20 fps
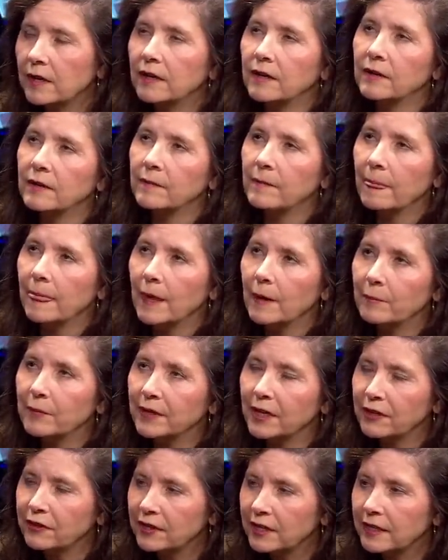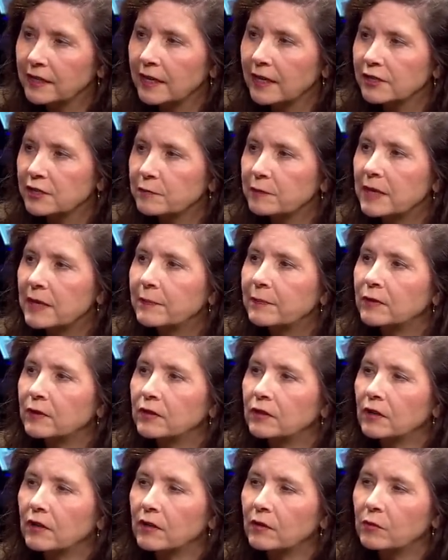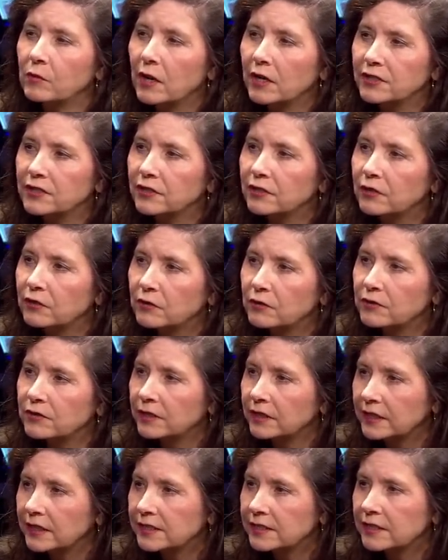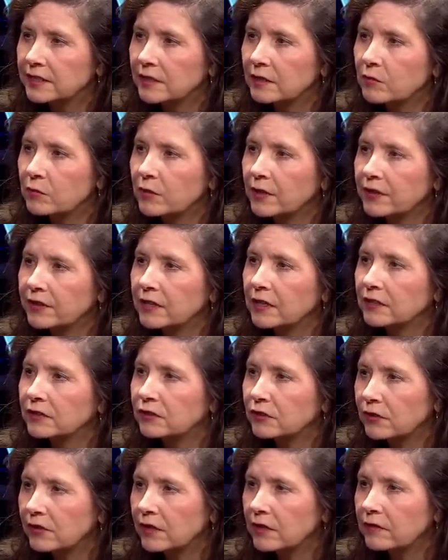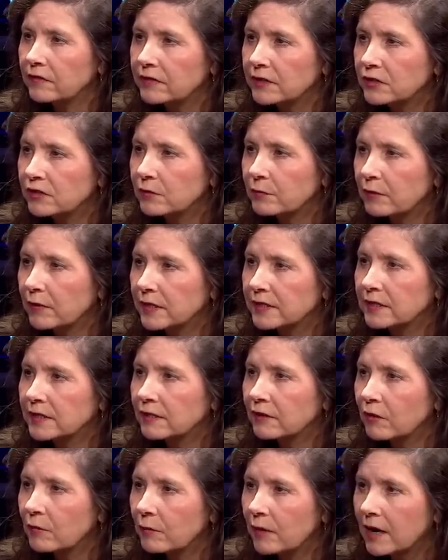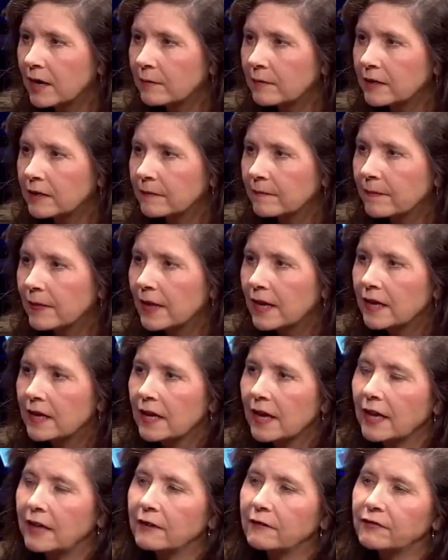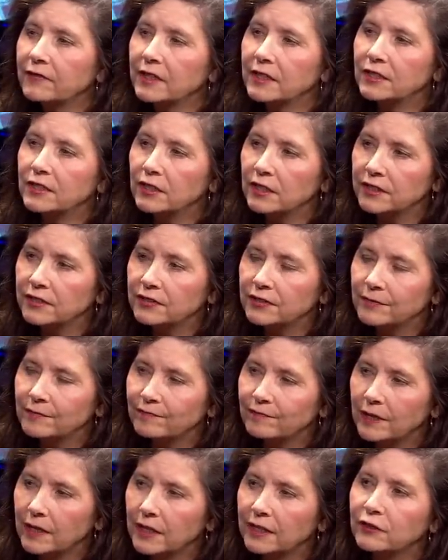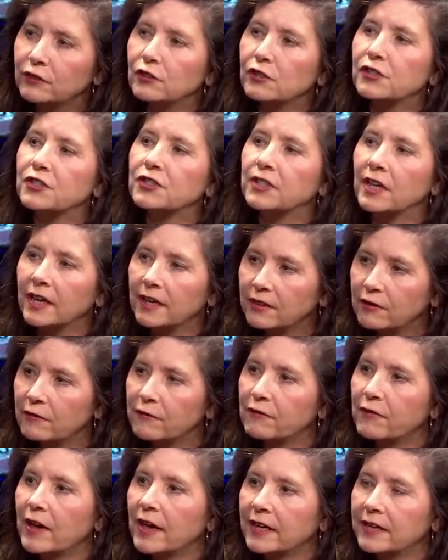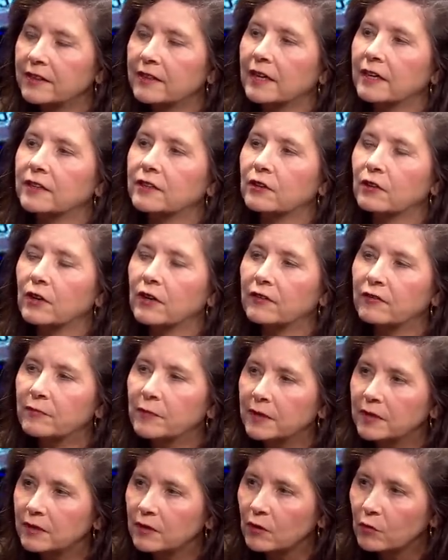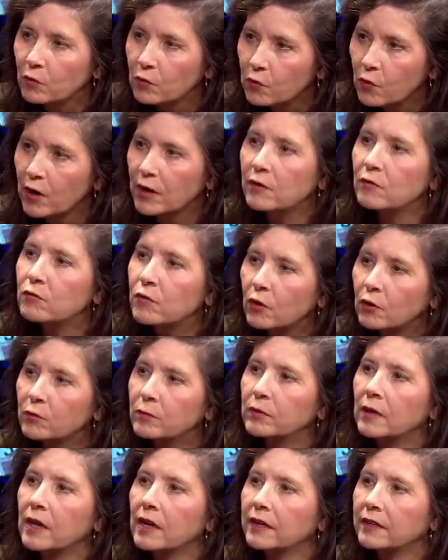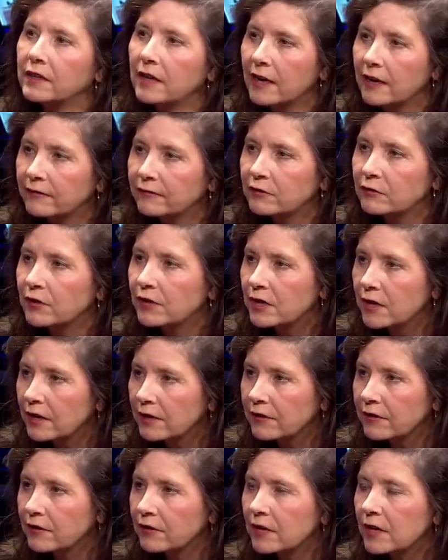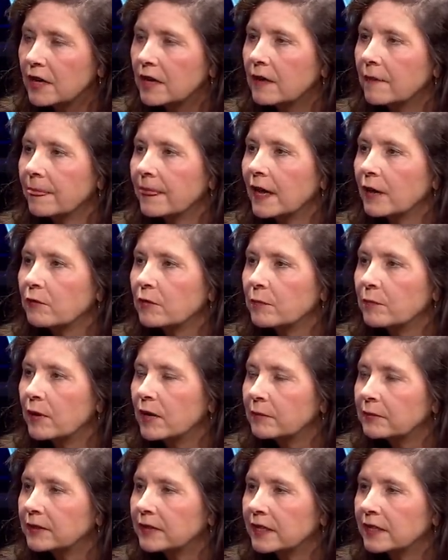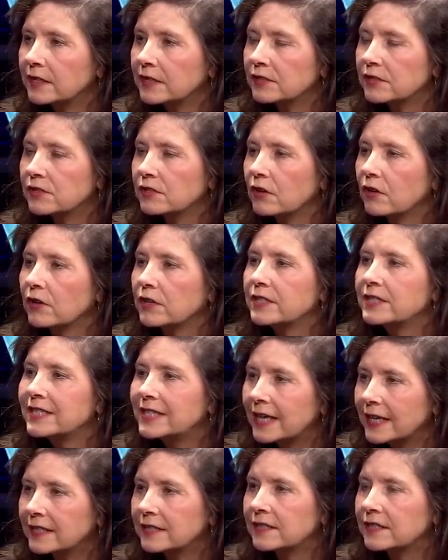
But I think as people are watching the news and they see what the alternative is to President Obama, and if they just understand the fact that there have been one roadblock after another that Republicans are dead